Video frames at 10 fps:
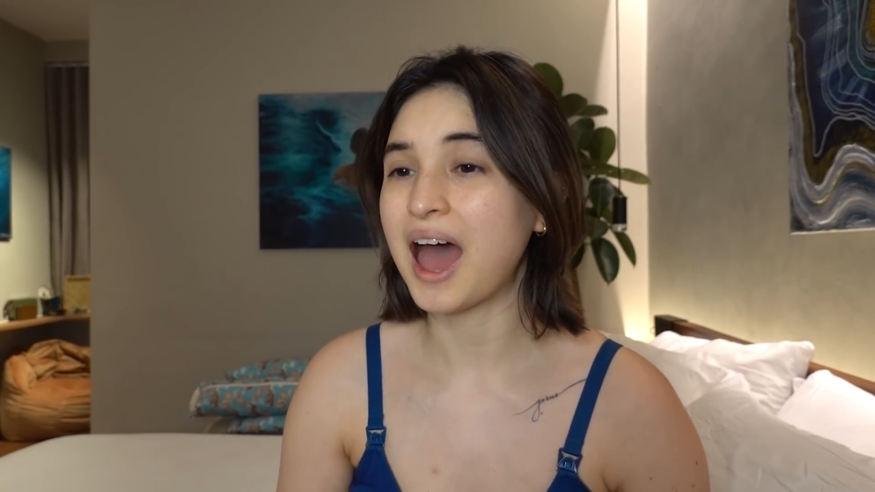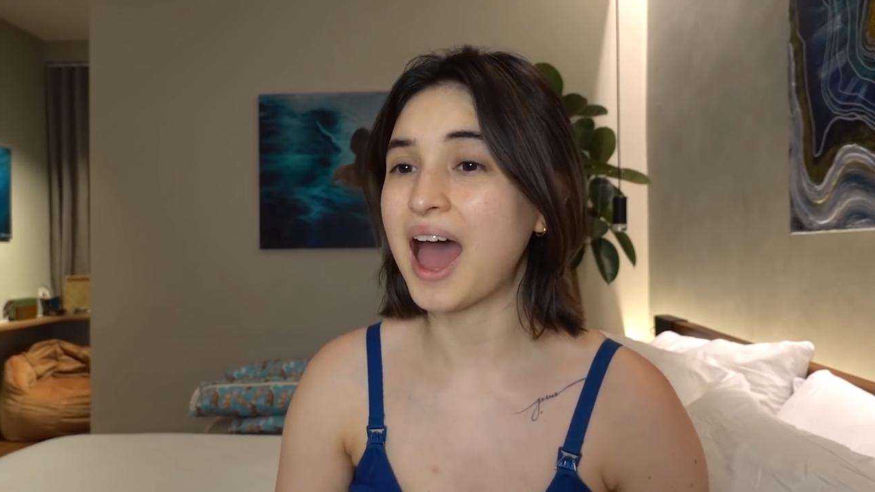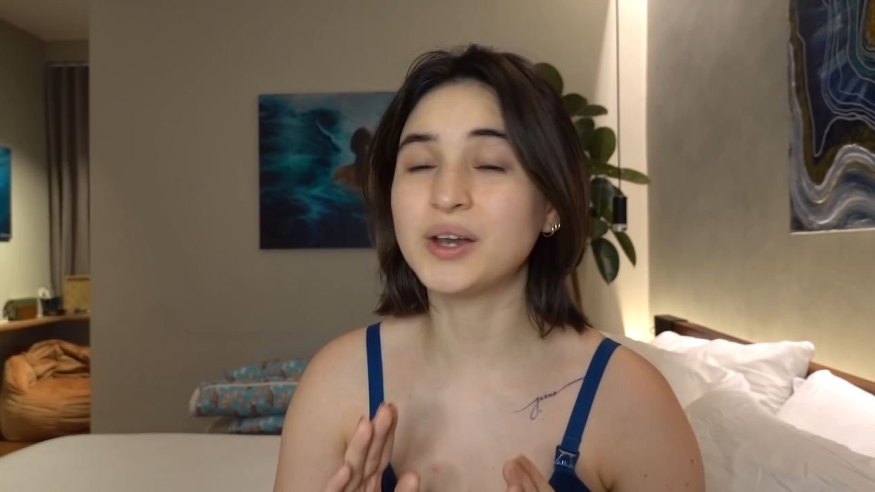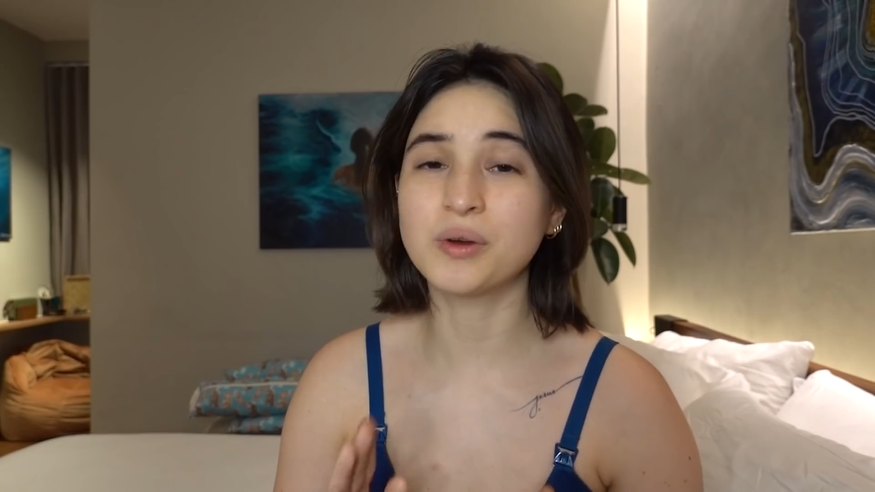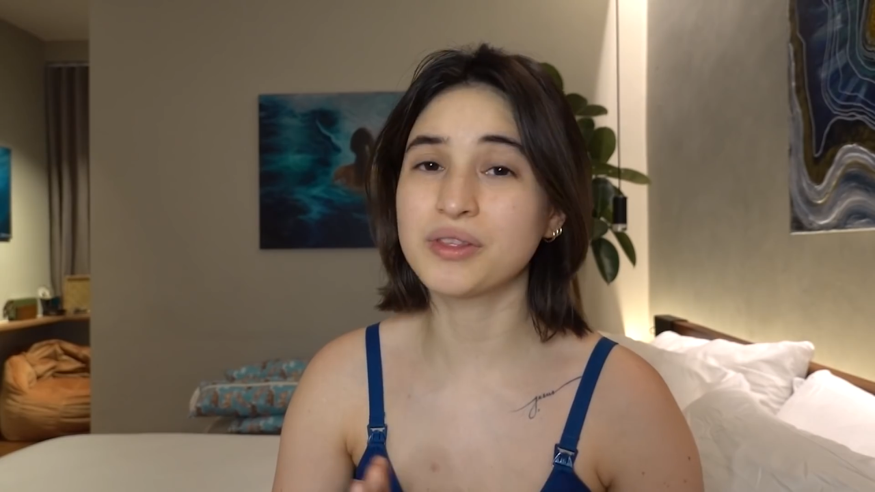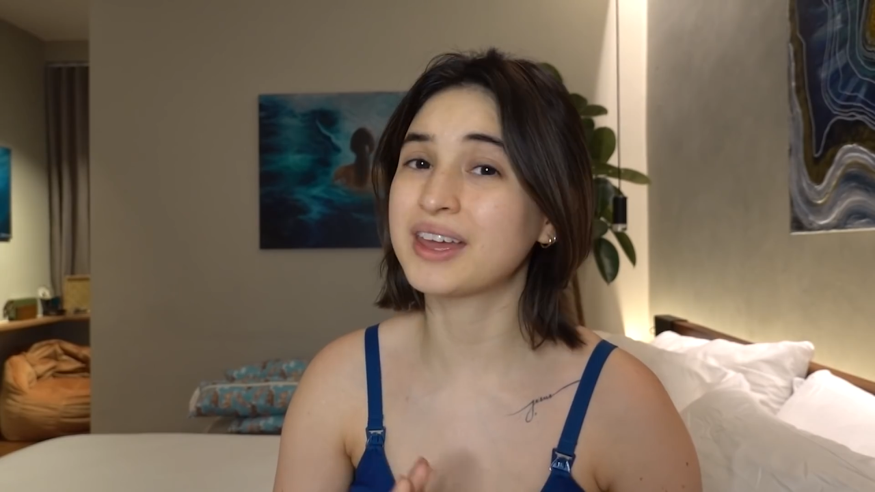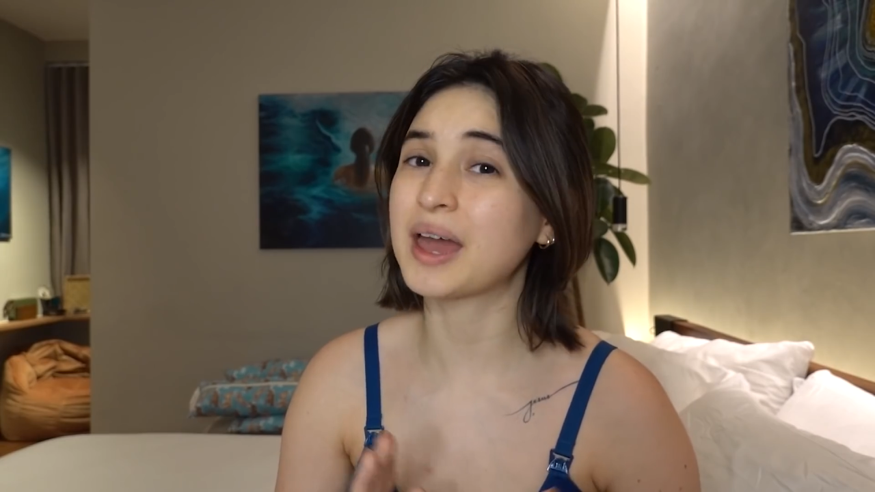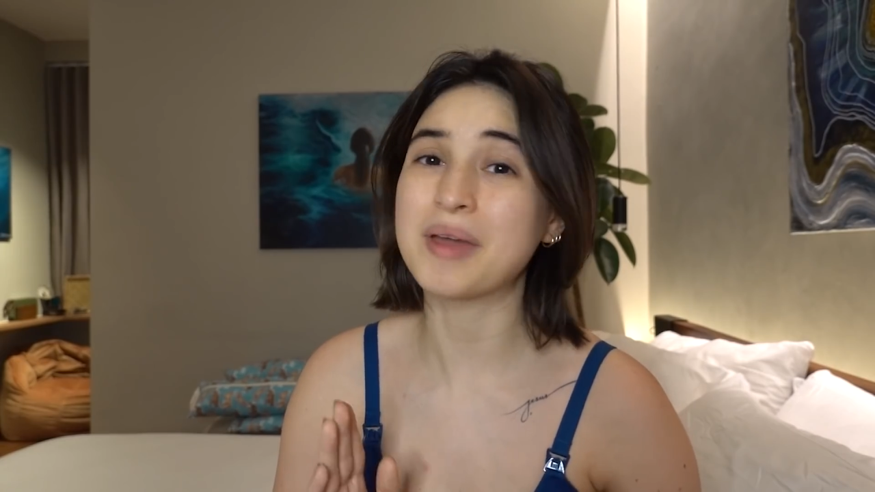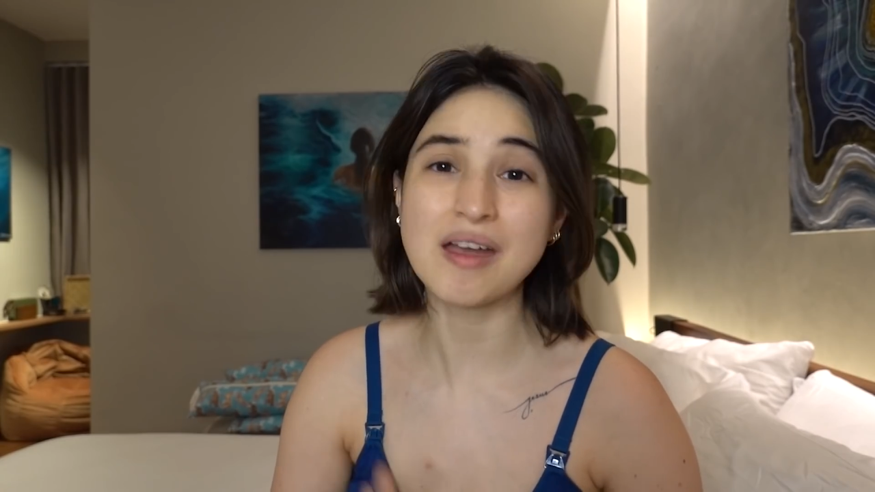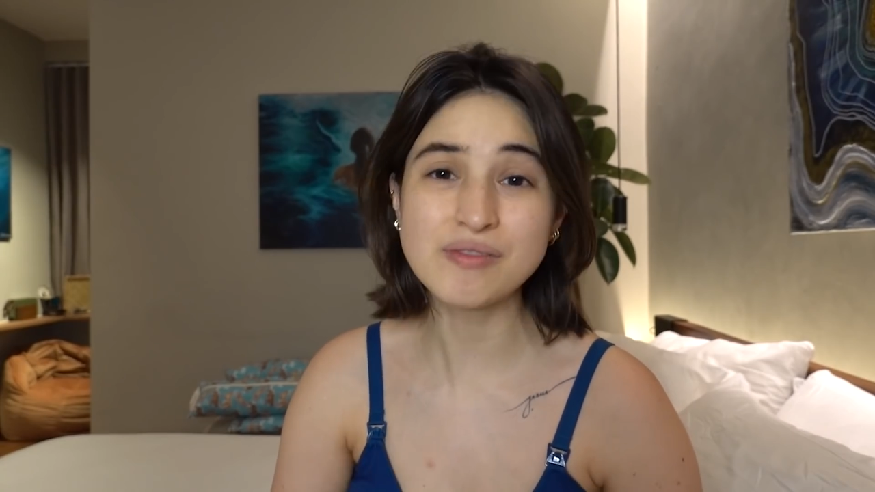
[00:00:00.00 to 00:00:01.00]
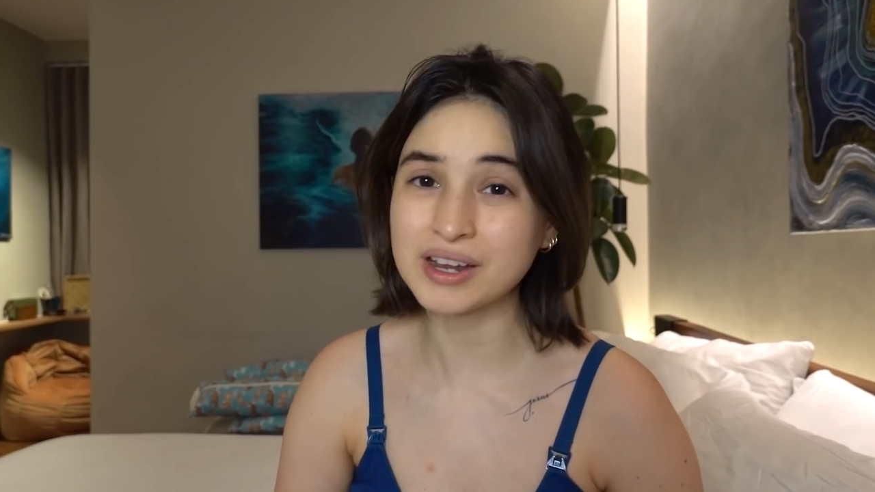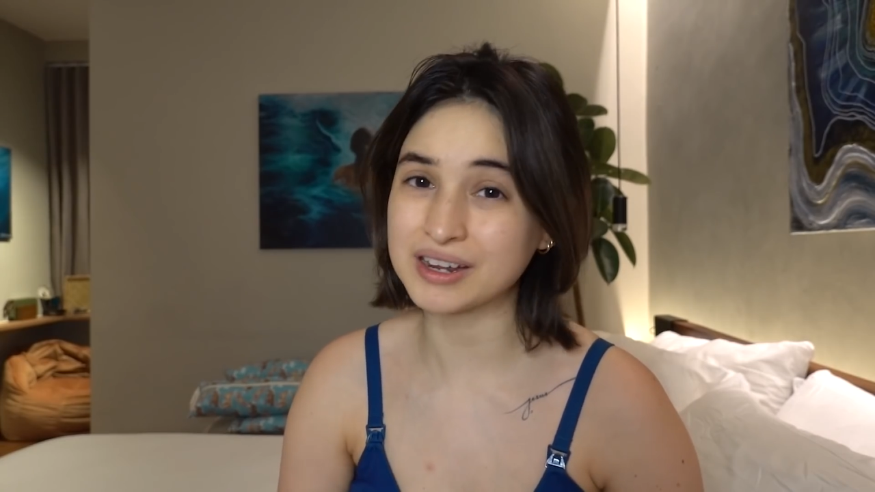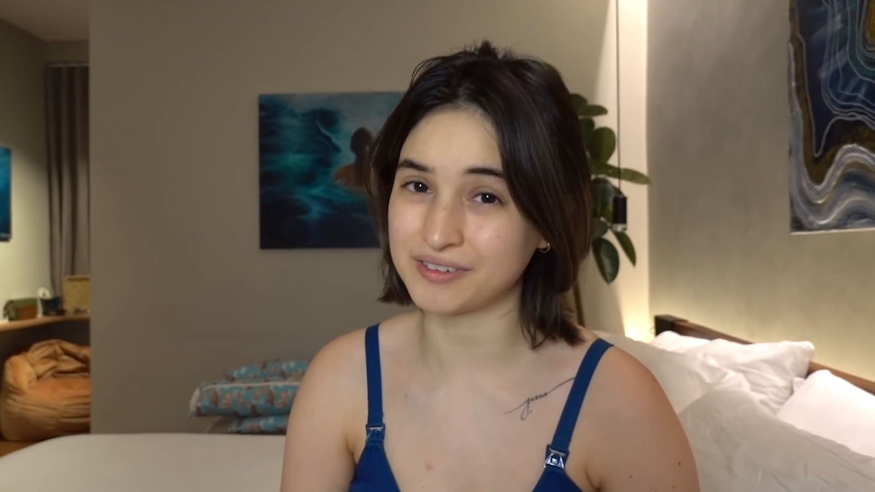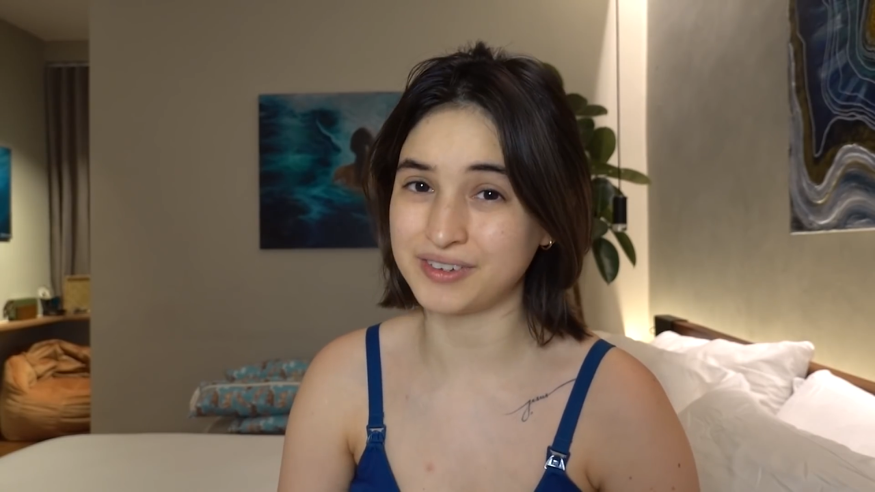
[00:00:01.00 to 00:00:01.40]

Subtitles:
I don't think I'm ever gonna